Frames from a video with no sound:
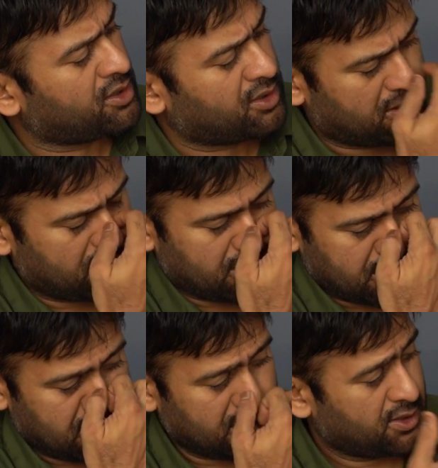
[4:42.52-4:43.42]
in,
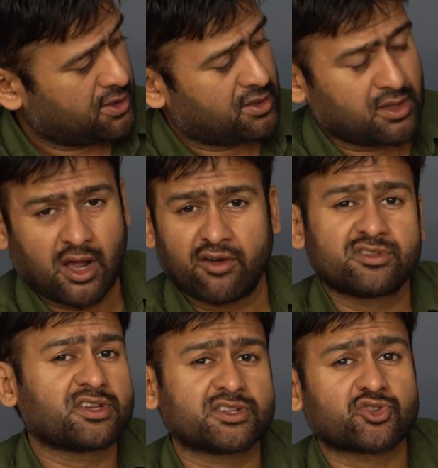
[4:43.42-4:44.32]
and
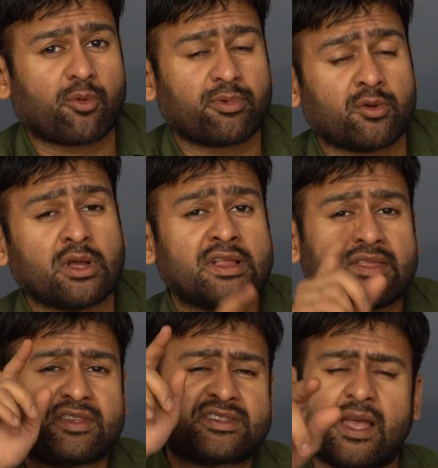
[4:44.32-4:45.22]
everything is cropped out.
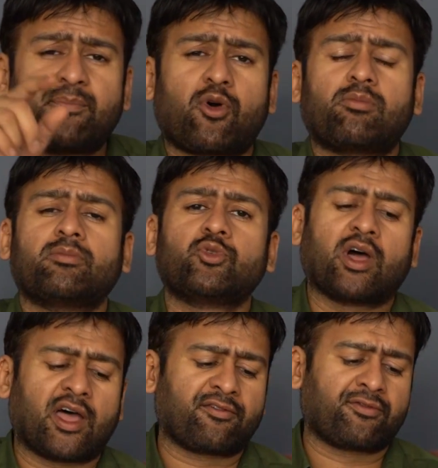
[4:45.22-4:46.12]
The same problem you
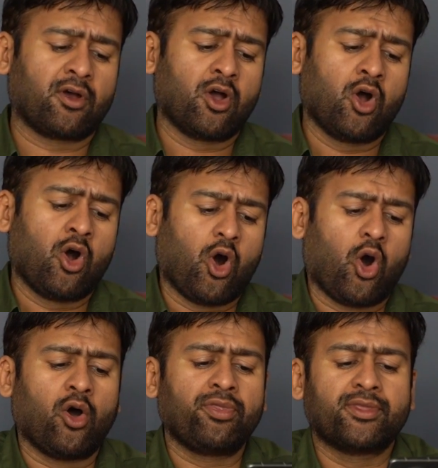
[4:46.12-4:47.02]
have
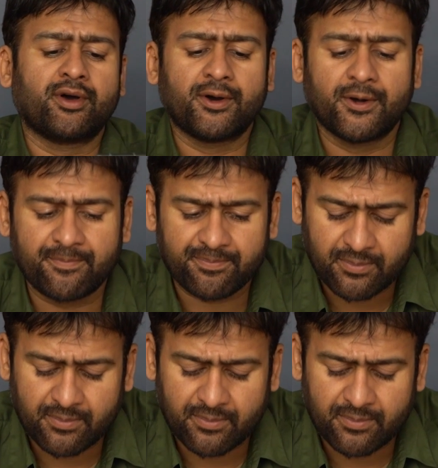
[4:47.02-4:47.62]
on the